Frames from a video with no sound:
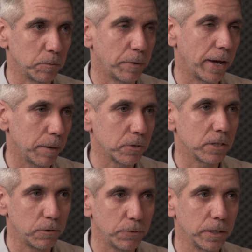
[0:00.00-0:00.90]
Perhaps
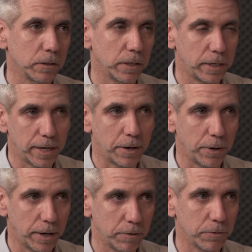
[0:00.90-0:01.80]
they feel they now
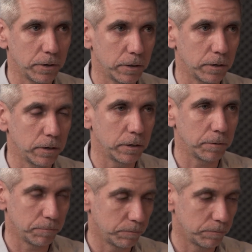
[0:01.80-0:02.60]
have a